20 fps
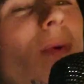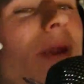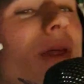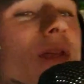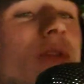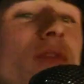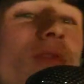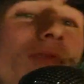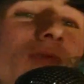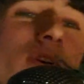but I
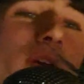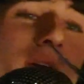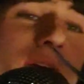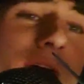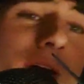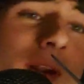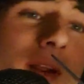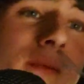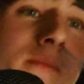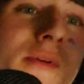just figured
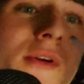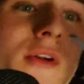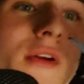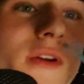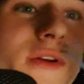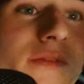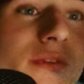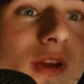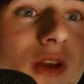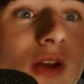out how to put it
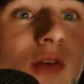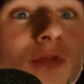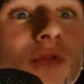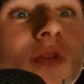in a video,